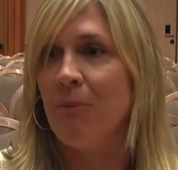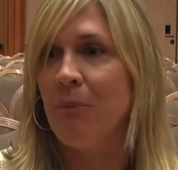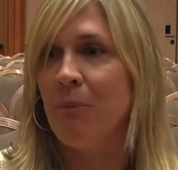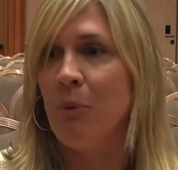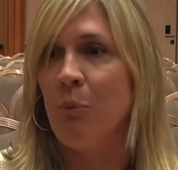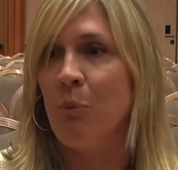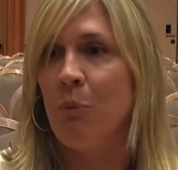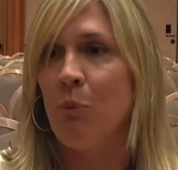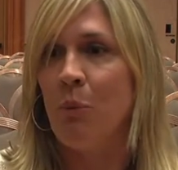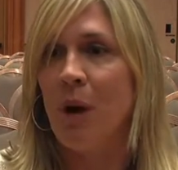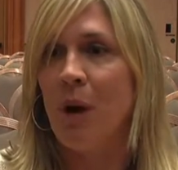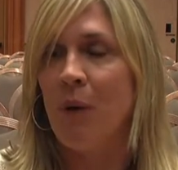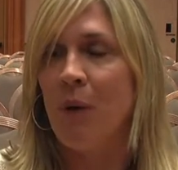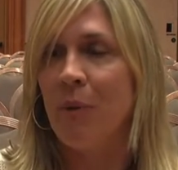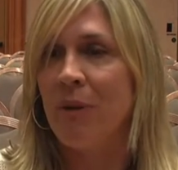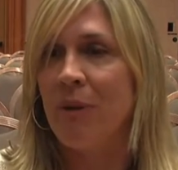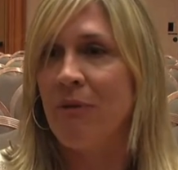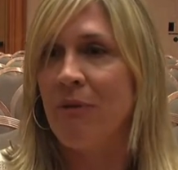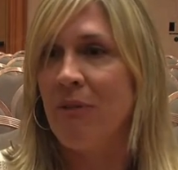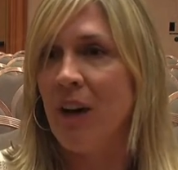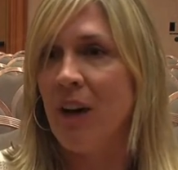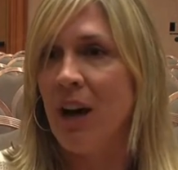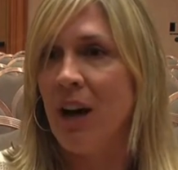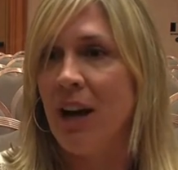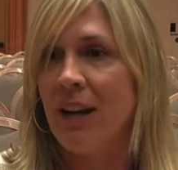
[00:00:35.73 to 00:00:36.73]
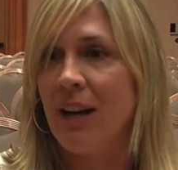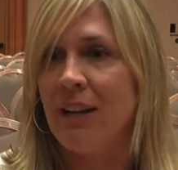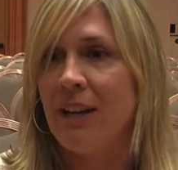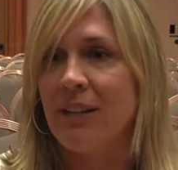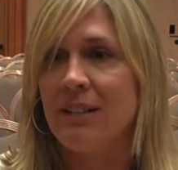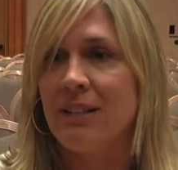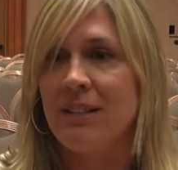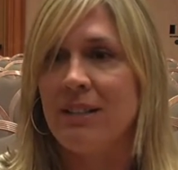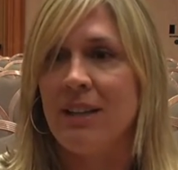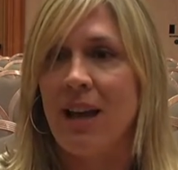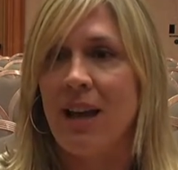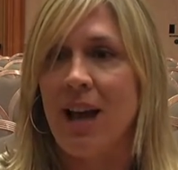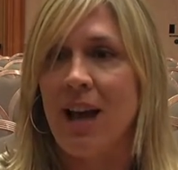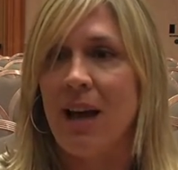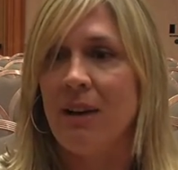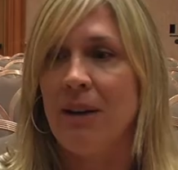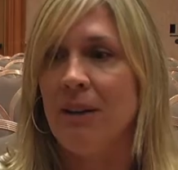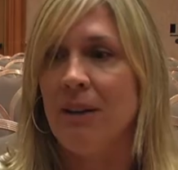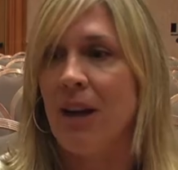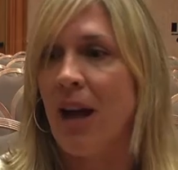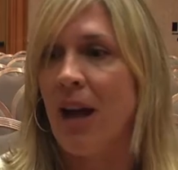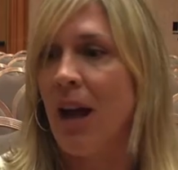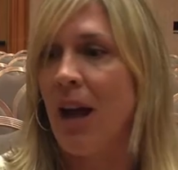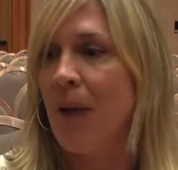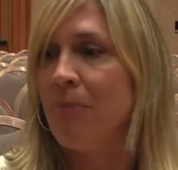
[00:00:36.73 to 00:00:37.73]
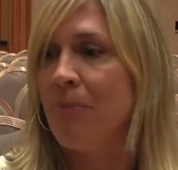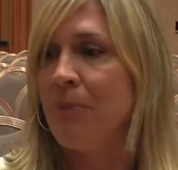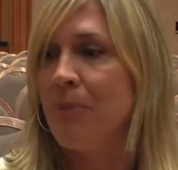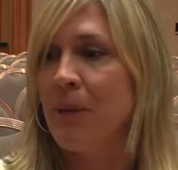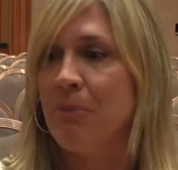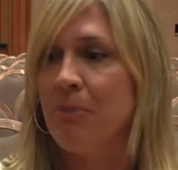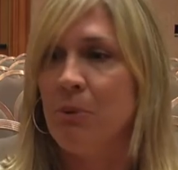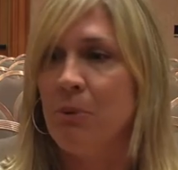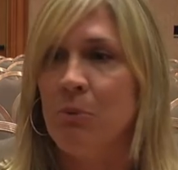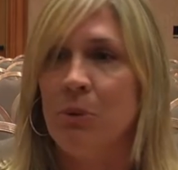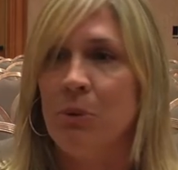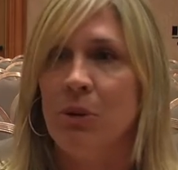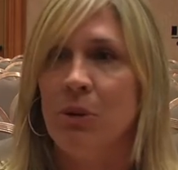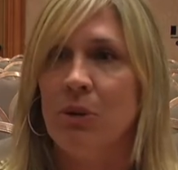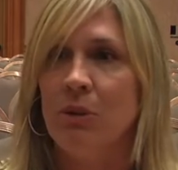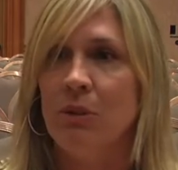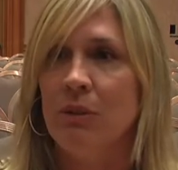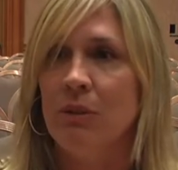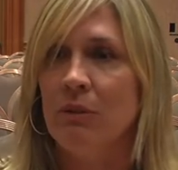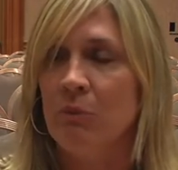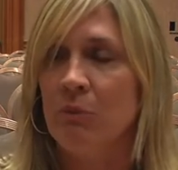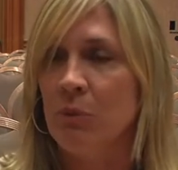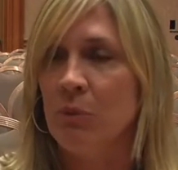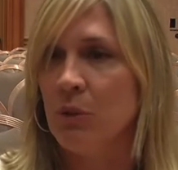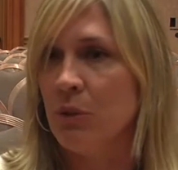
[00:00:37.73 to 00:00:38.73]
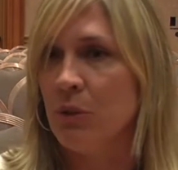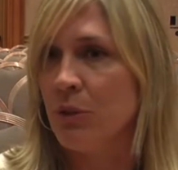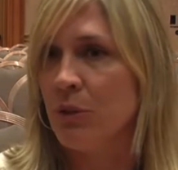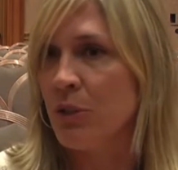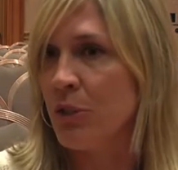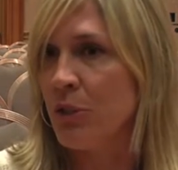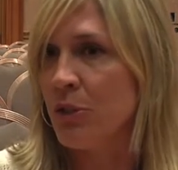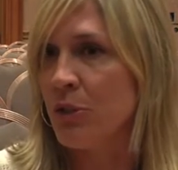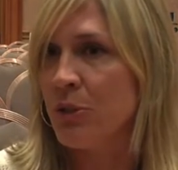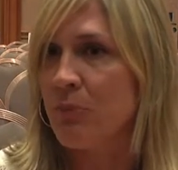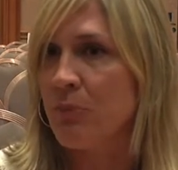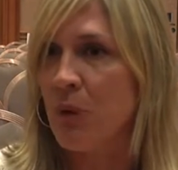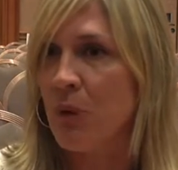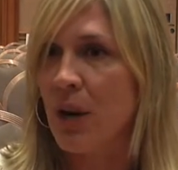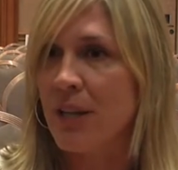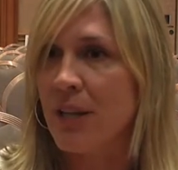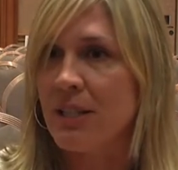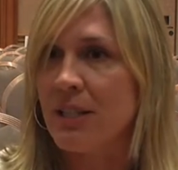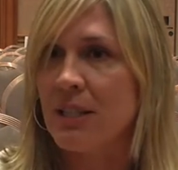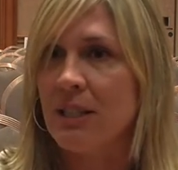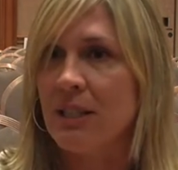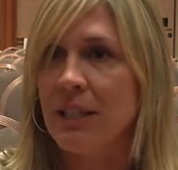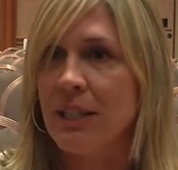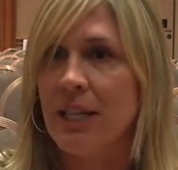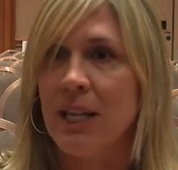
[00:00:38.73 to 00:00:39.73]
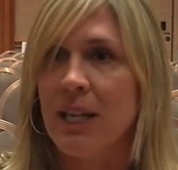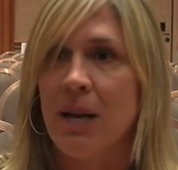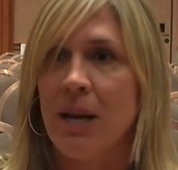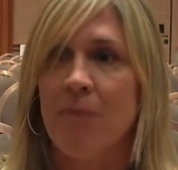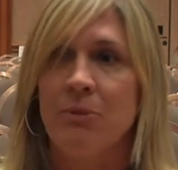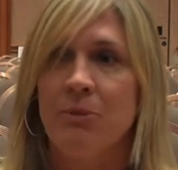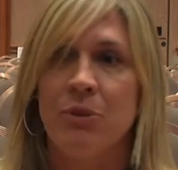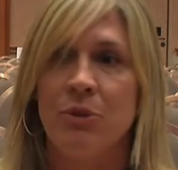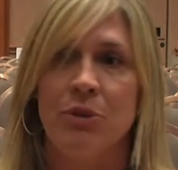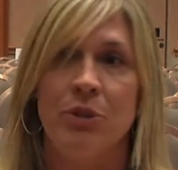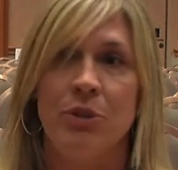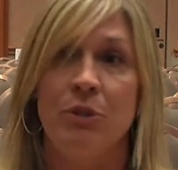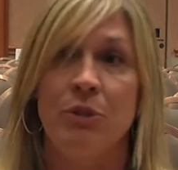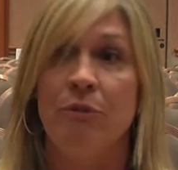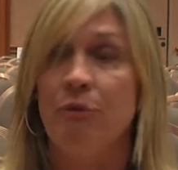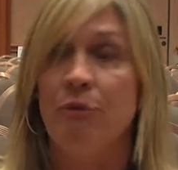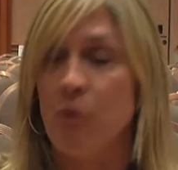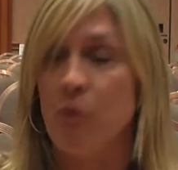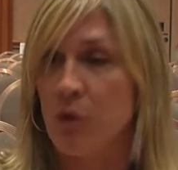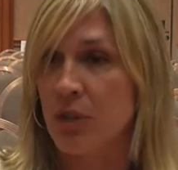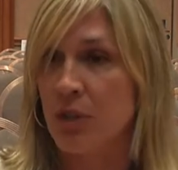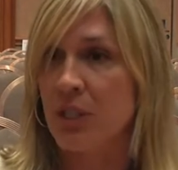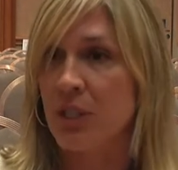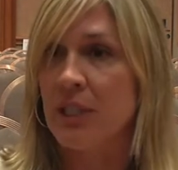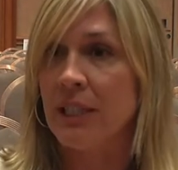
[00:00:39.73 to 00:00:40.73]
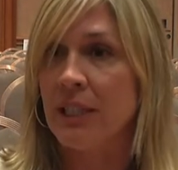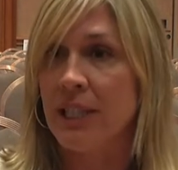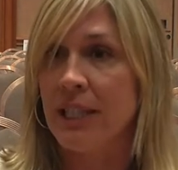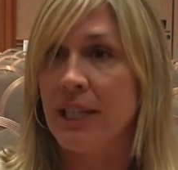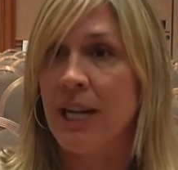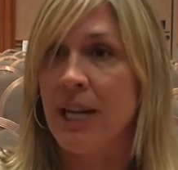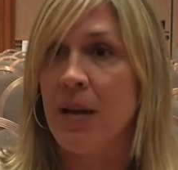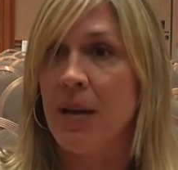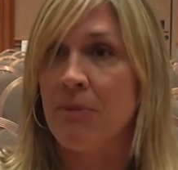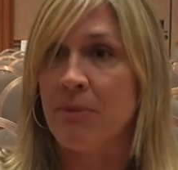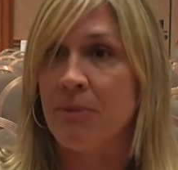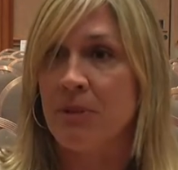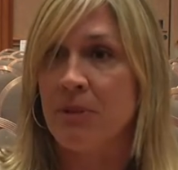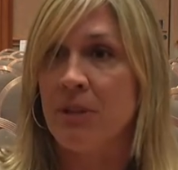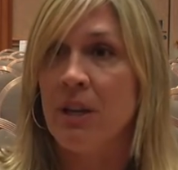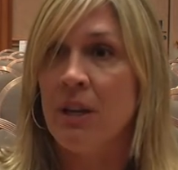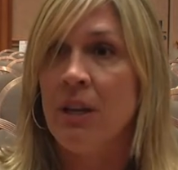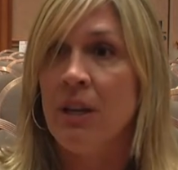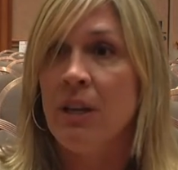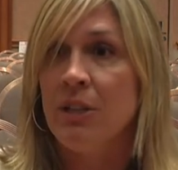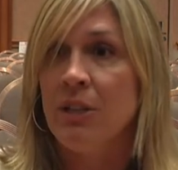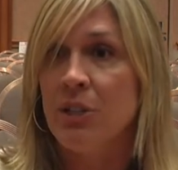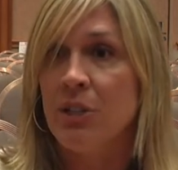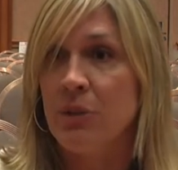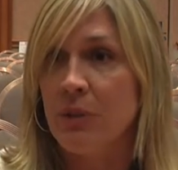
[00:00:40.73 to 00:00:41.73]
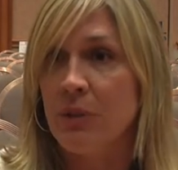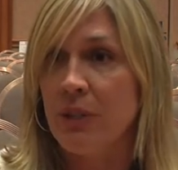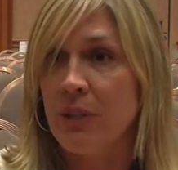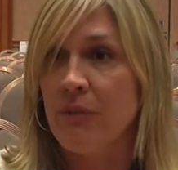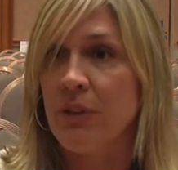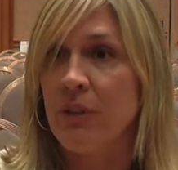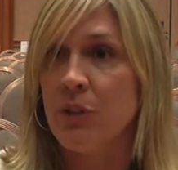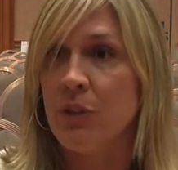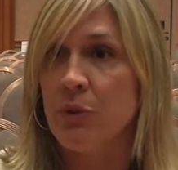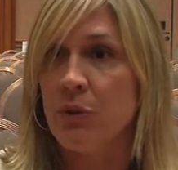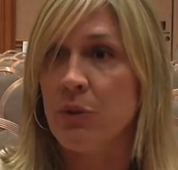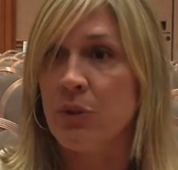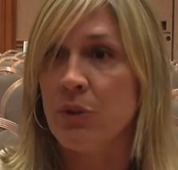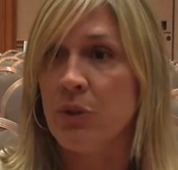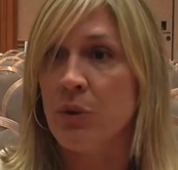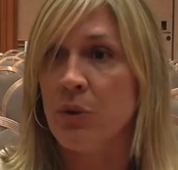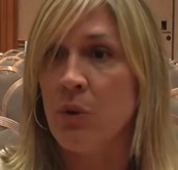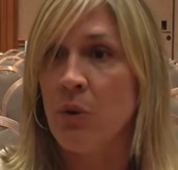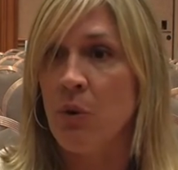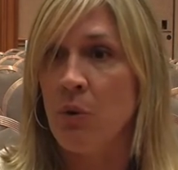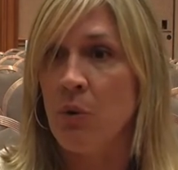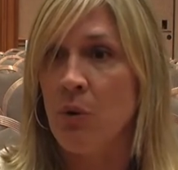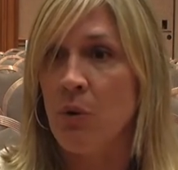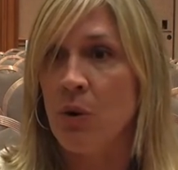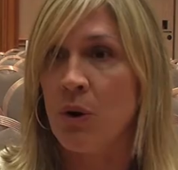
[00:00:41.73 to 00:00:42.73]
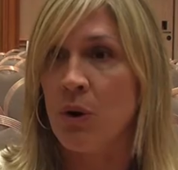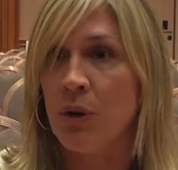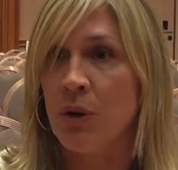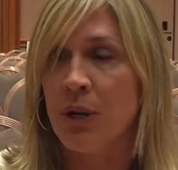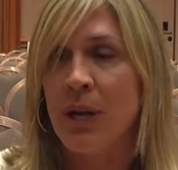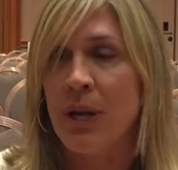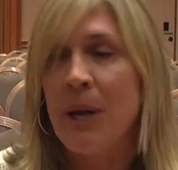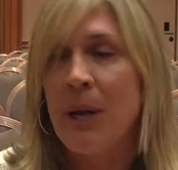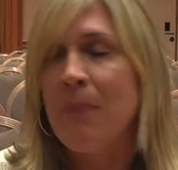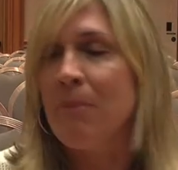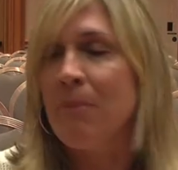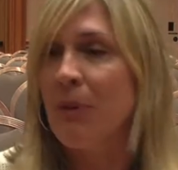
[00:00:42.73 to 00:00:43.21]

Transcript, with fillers: What we find is that people will do surprise cleanups or do forced cleanups to individuals who hoard,